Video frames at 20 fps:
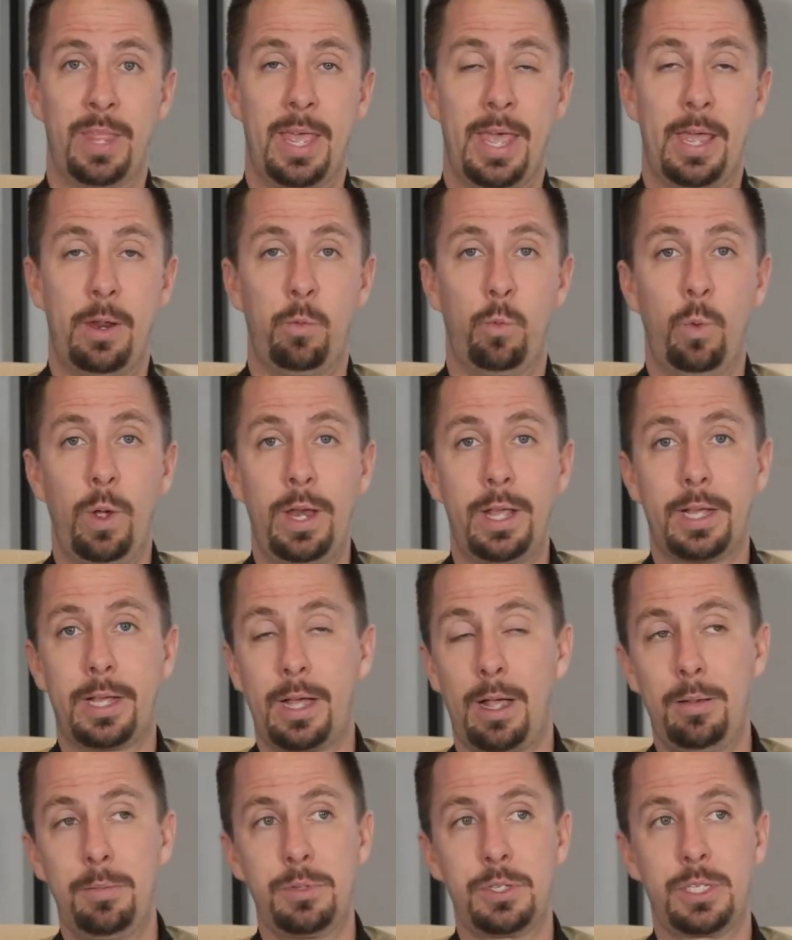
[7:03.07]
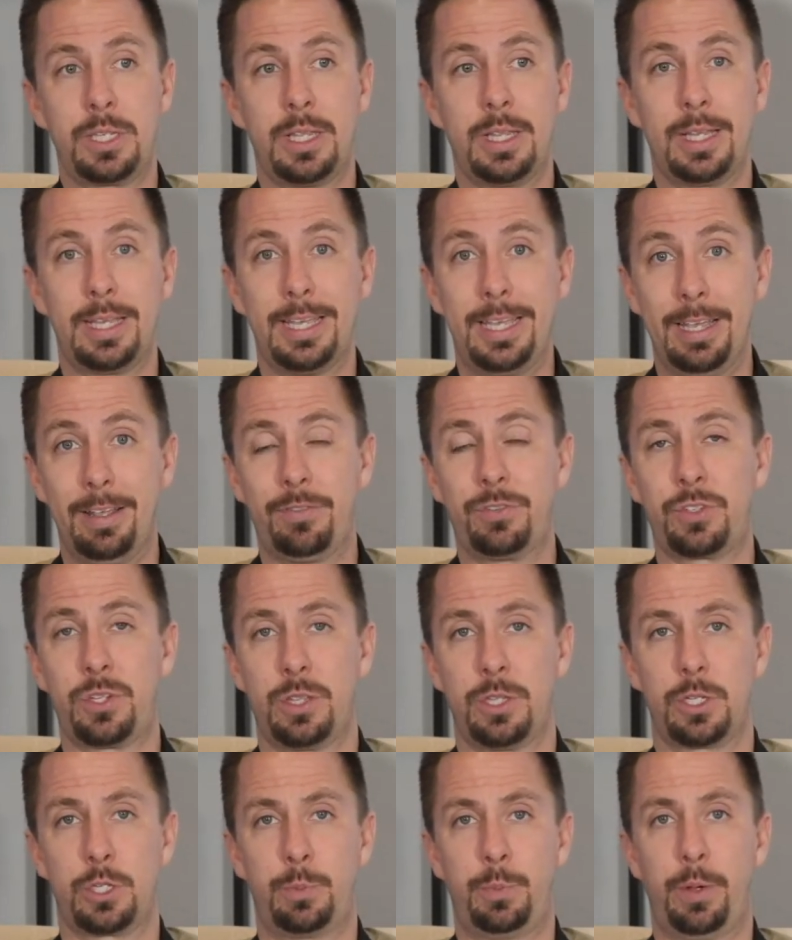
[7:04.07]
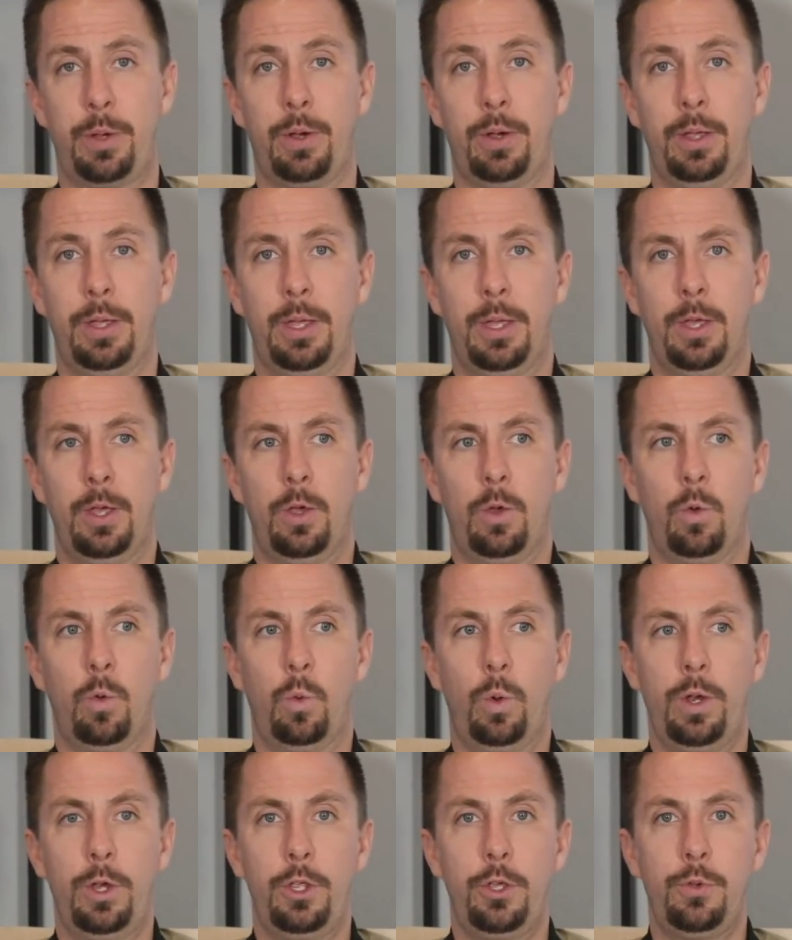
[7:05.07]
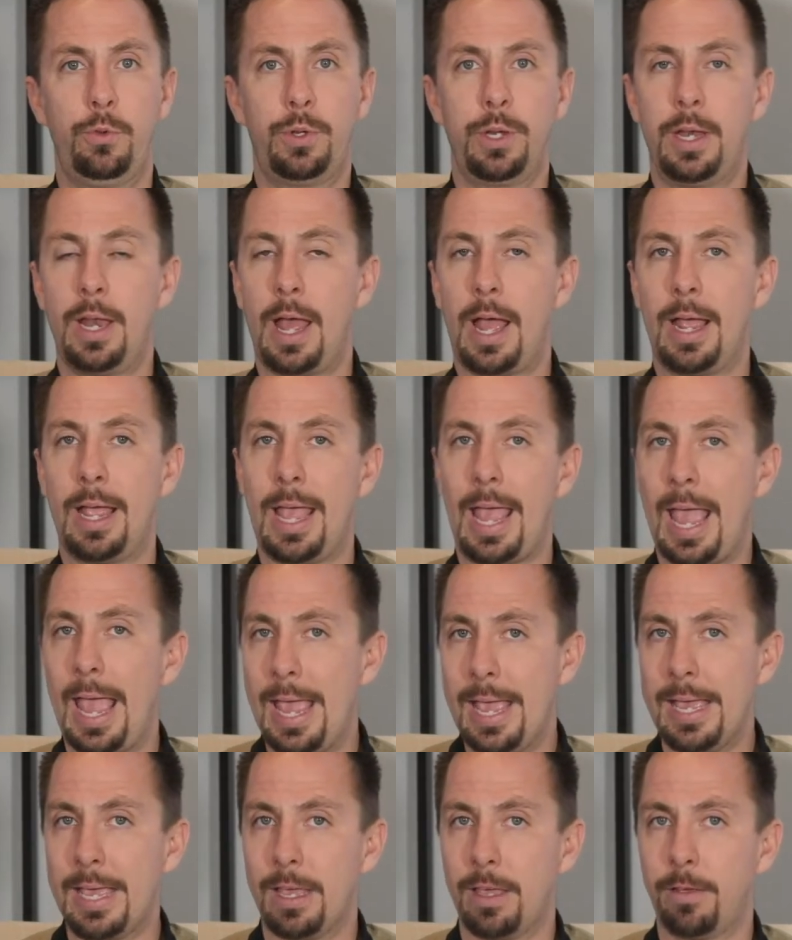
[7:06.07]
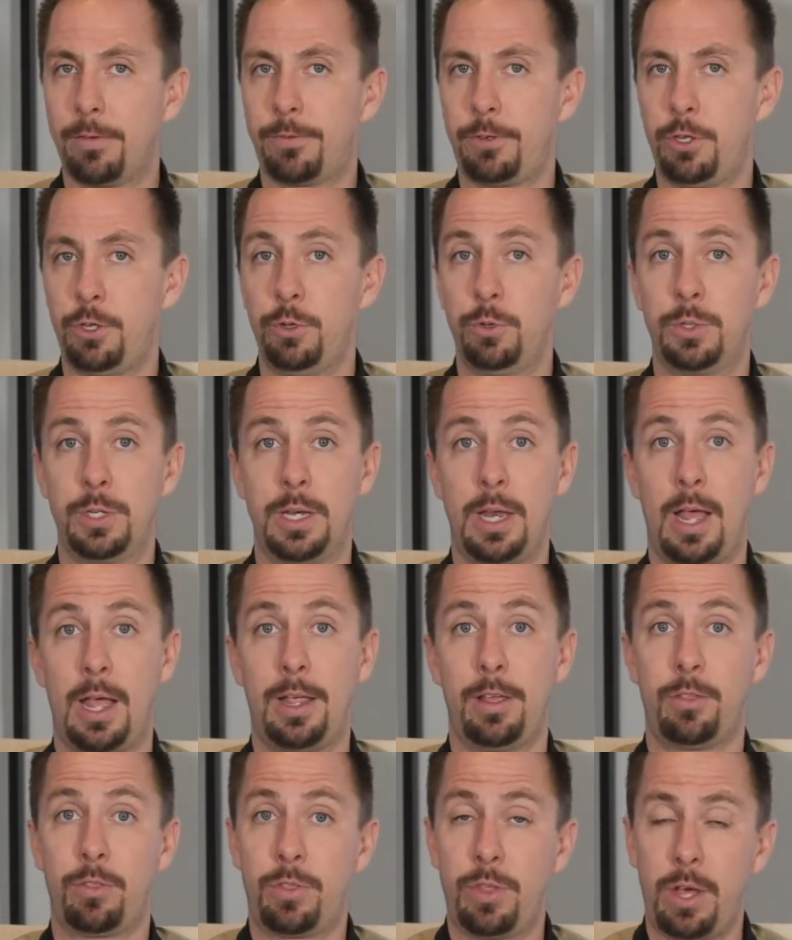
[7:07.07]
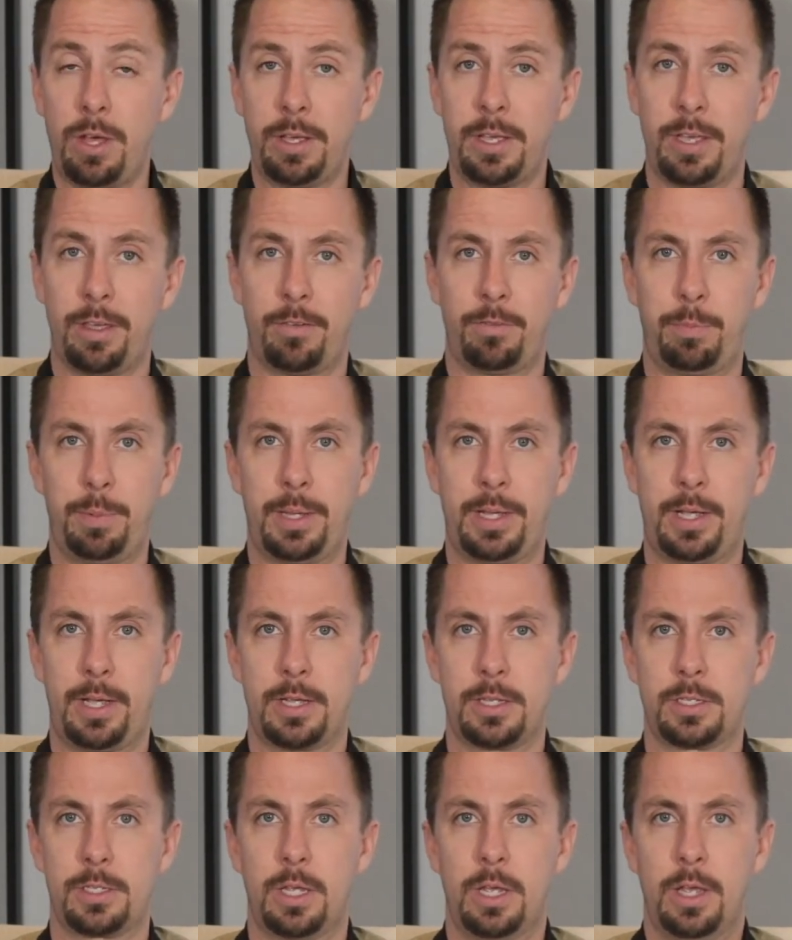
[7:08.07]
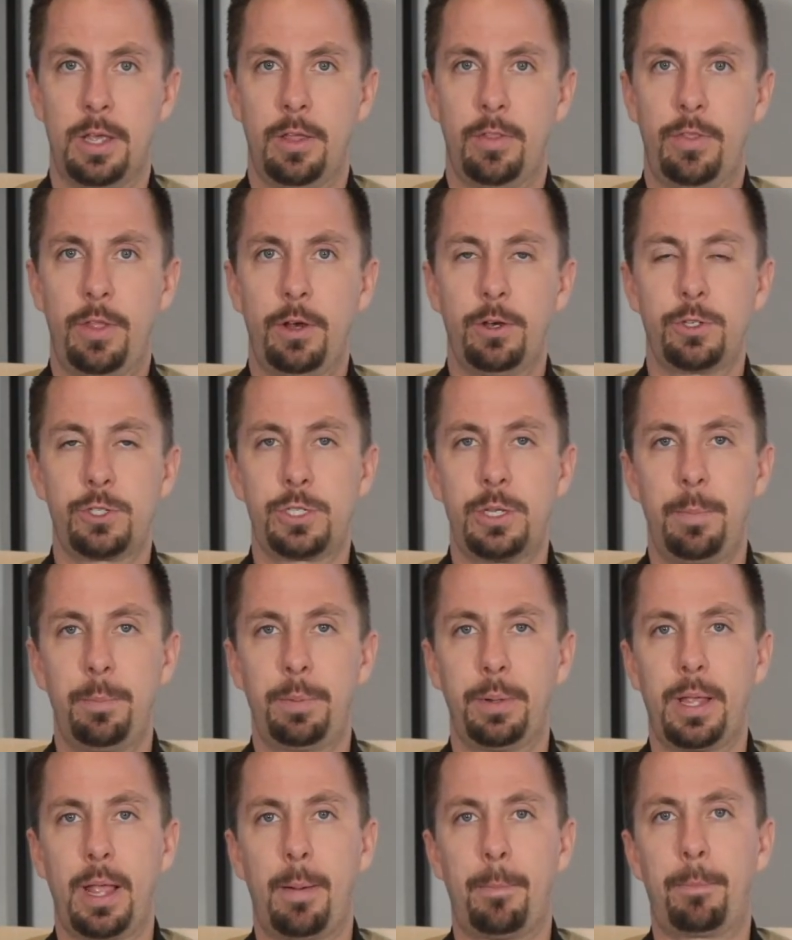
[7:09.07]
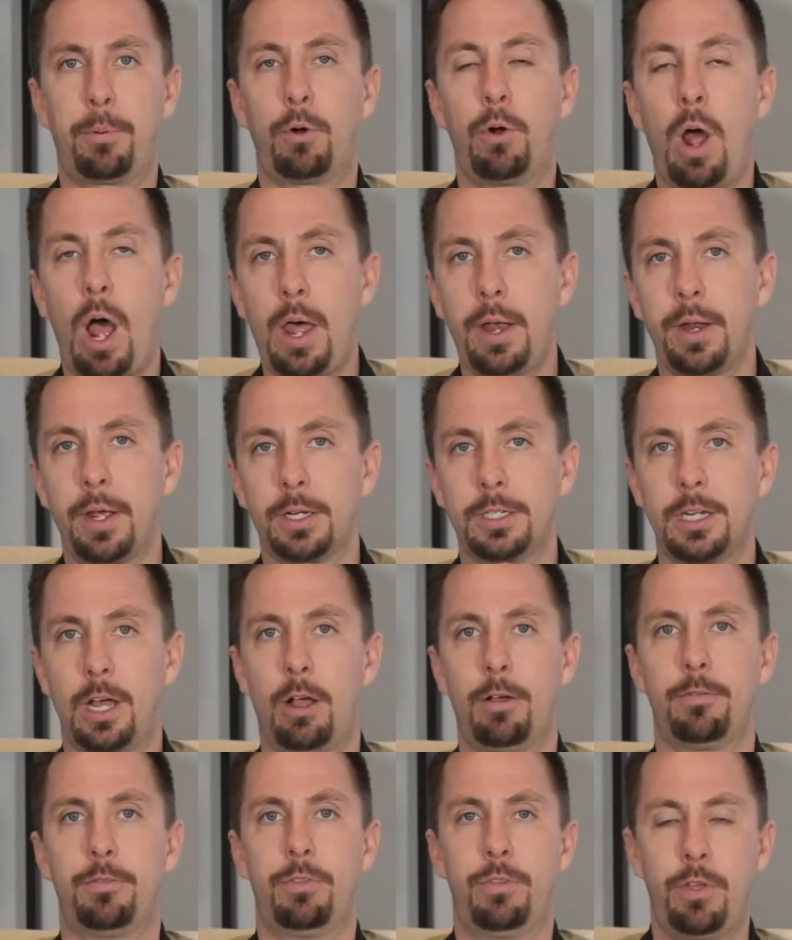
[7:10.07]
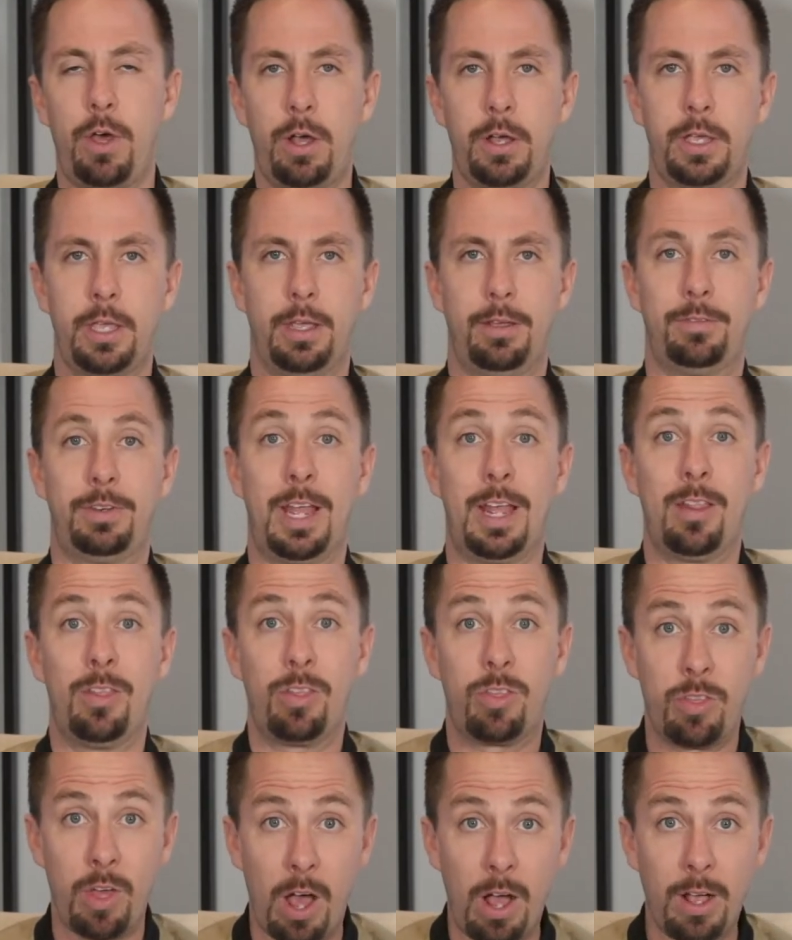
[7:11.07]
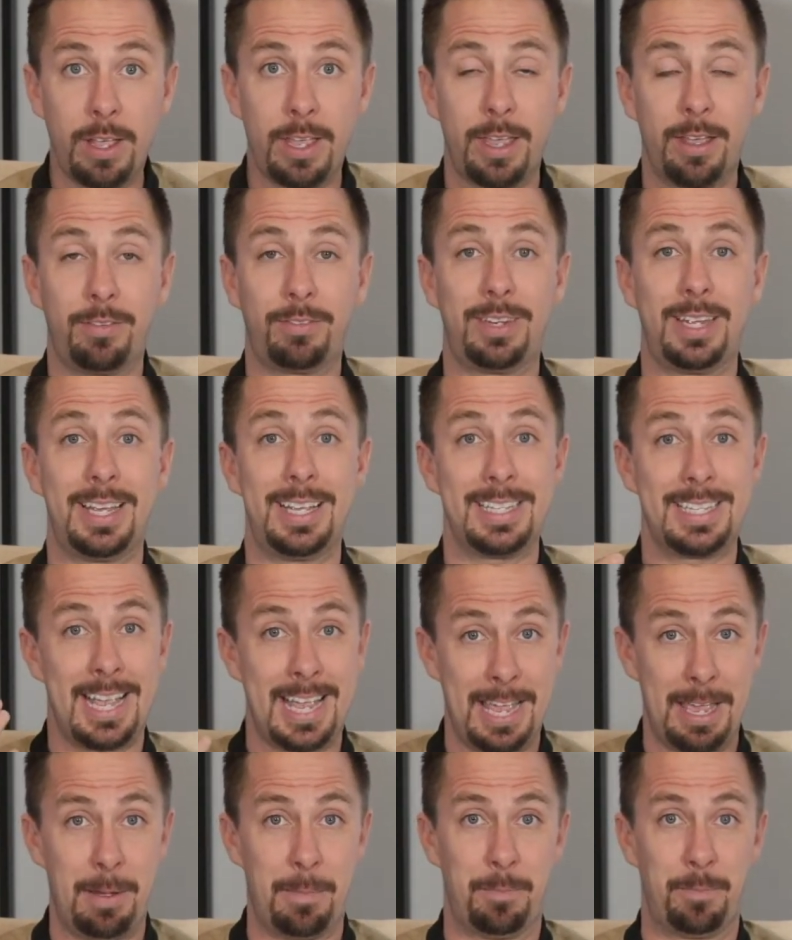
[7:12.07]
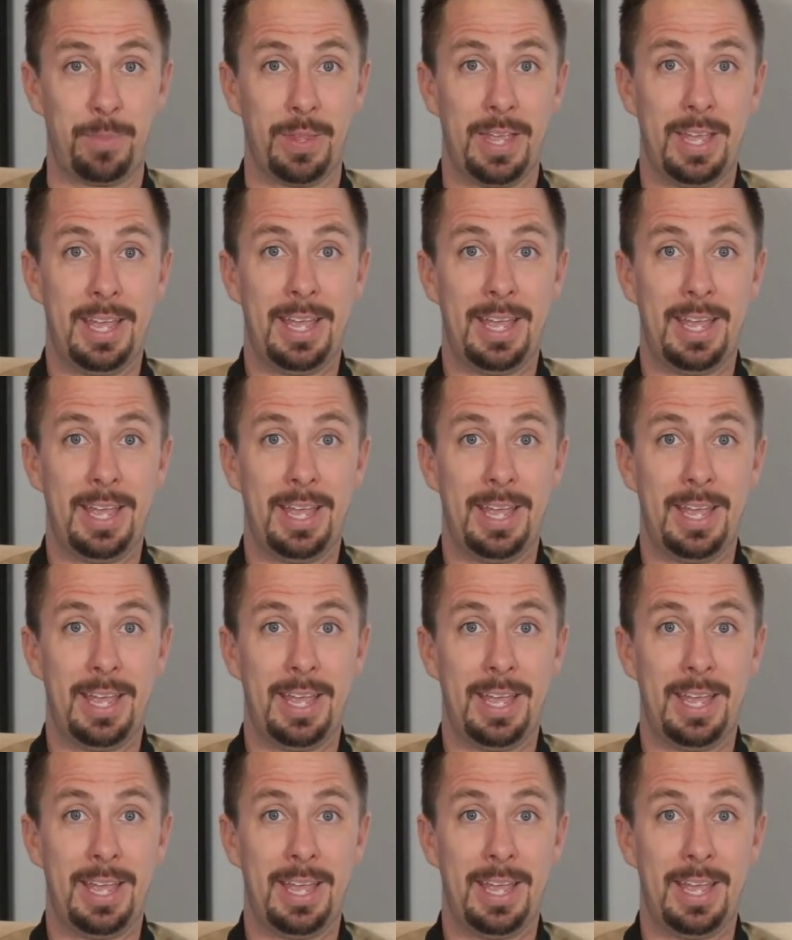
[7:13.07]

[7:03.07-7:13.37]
And when it comes to the gifts of the Spirit, when you deny a gift, you deny the gift, because they're simply a product of the gift, and the gift is Him.